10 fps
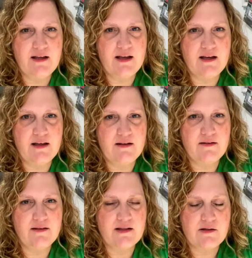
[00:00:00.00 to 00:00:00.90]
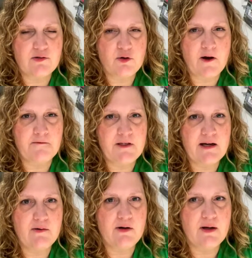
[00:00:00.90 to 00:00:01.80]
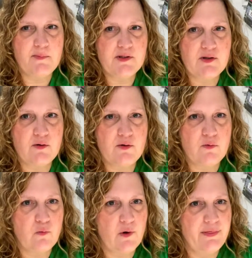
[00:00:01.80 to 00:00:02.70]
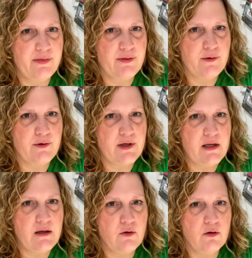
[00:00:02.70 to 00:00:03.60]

and this is Crafty Hour, episode 130.